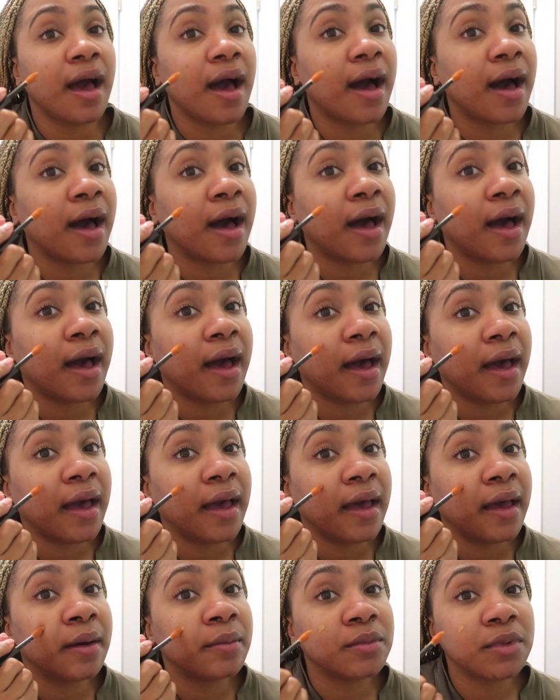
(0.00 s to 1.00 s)

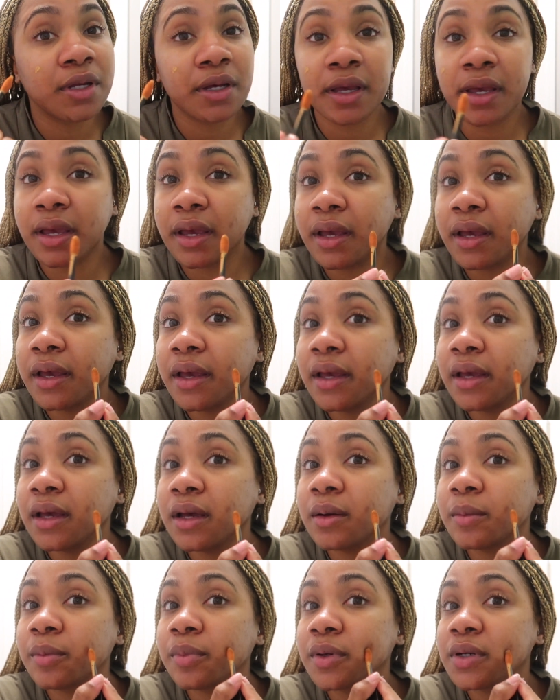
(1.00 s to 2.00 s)
I am
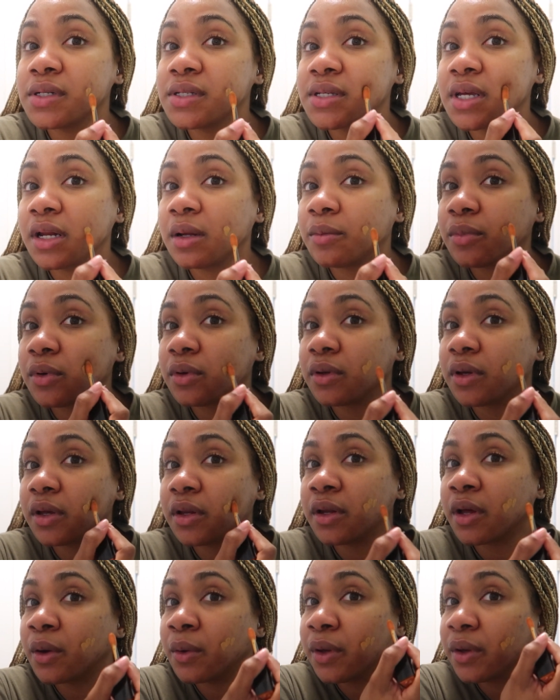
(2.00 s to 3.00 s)
looking presentable. You
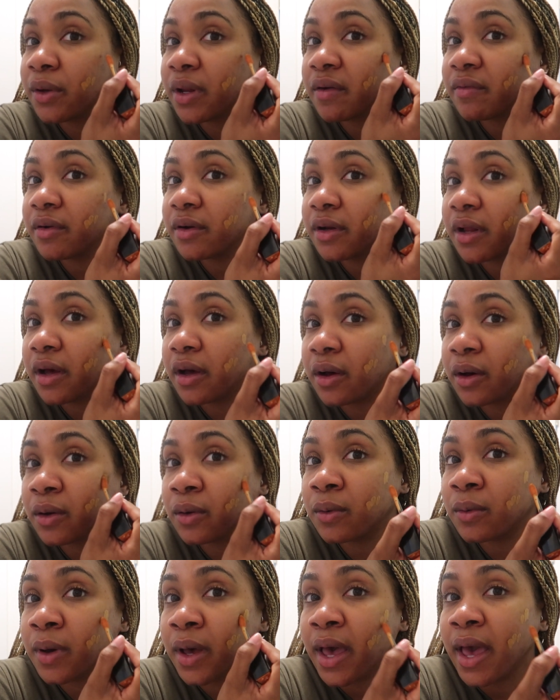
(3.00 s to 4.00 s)
know, you never
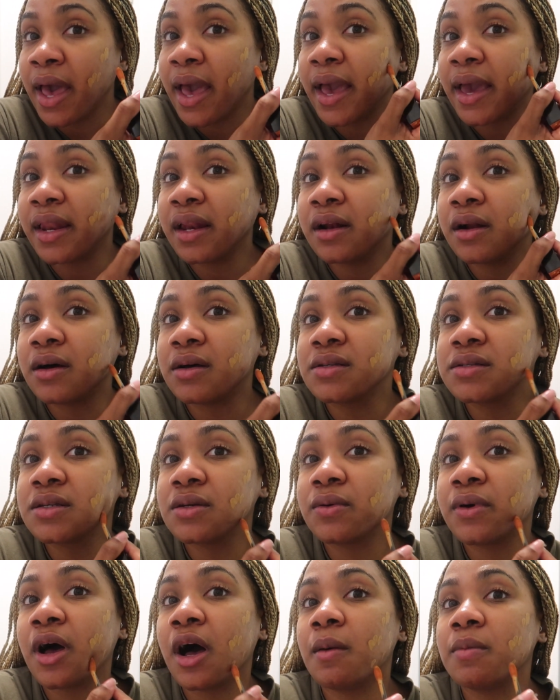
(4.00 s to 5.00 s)
know. And it
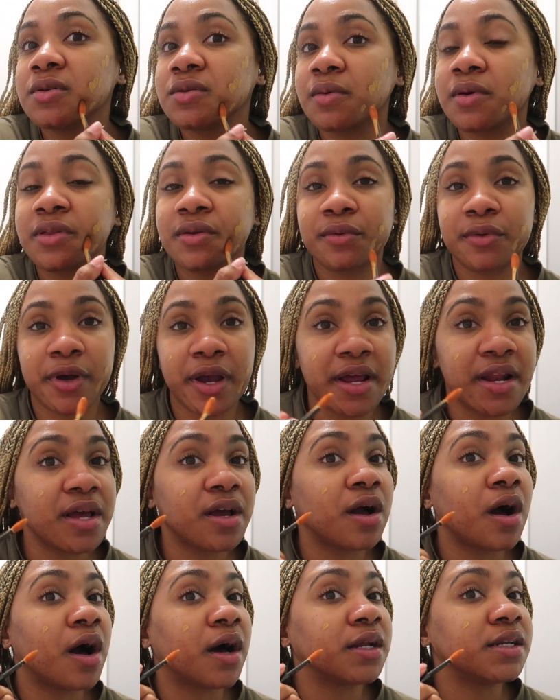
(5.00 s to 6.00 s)
also helps with
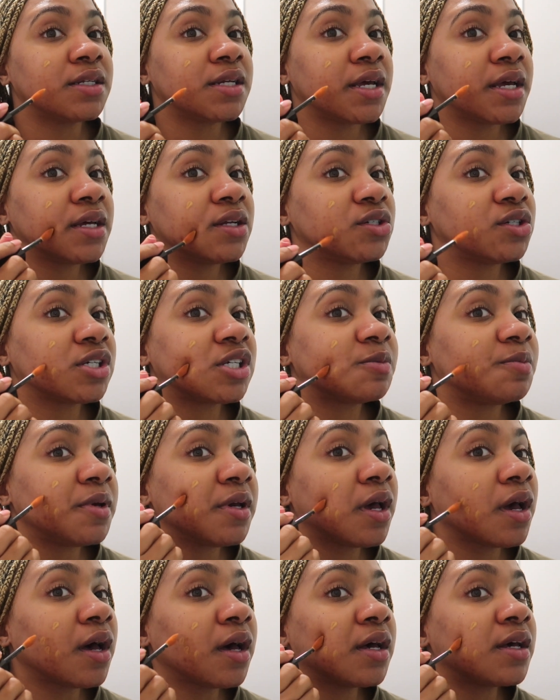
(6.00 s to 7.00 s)
creating content, just
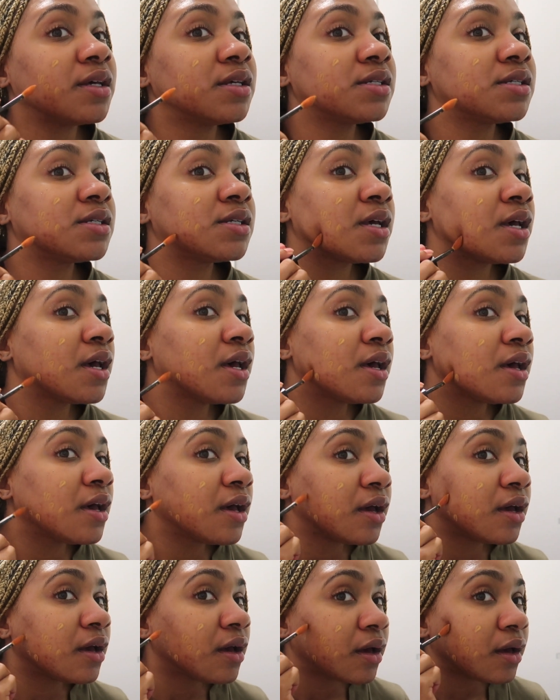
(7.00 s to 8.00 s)
because
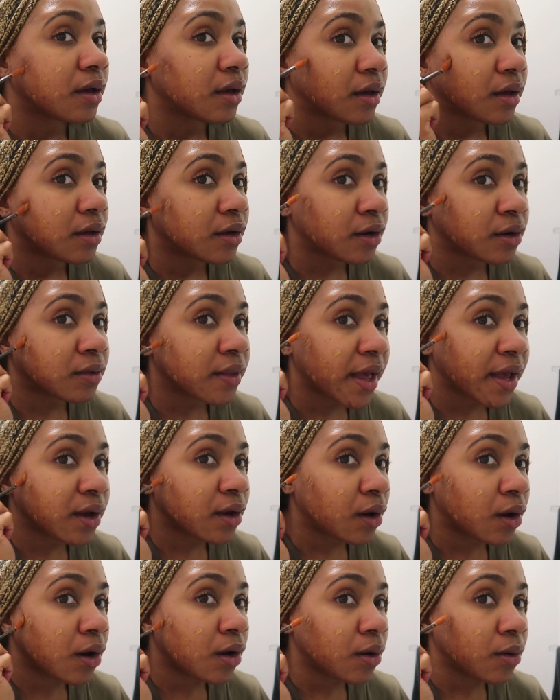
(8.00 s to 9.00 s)
you're like,
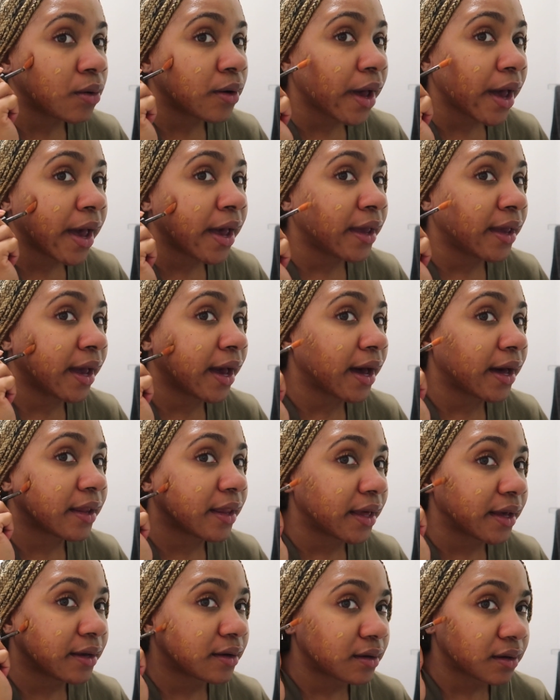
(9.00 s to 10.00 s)
oh, okay, yeah,
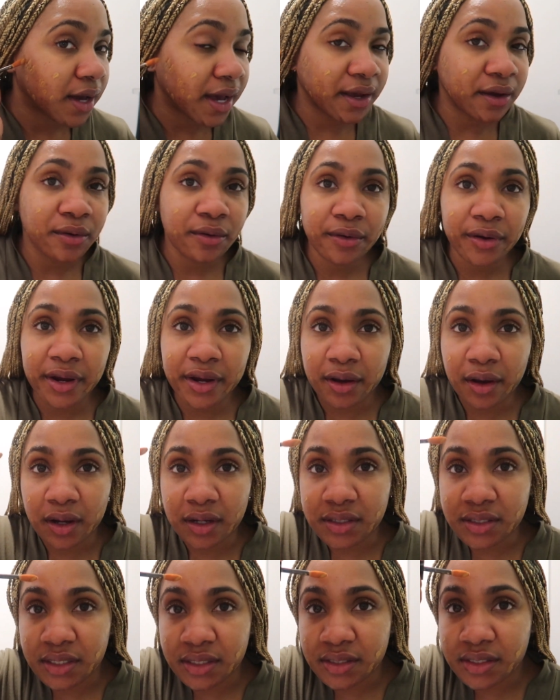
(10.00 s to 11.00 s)
like I can create
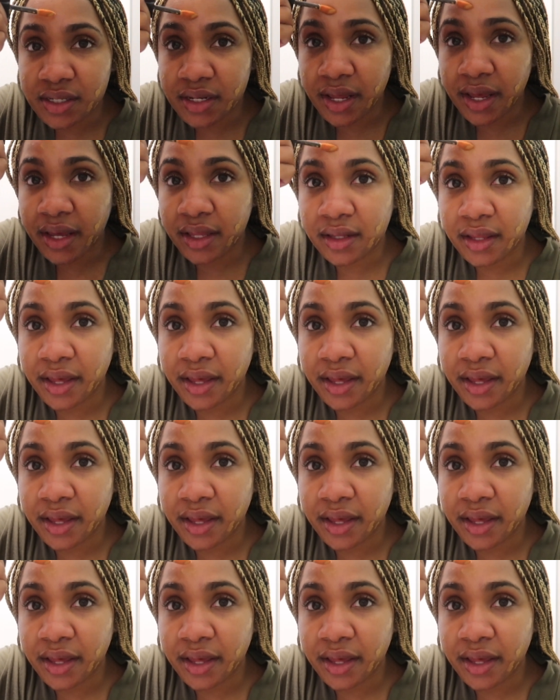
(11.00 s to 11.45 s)
content today.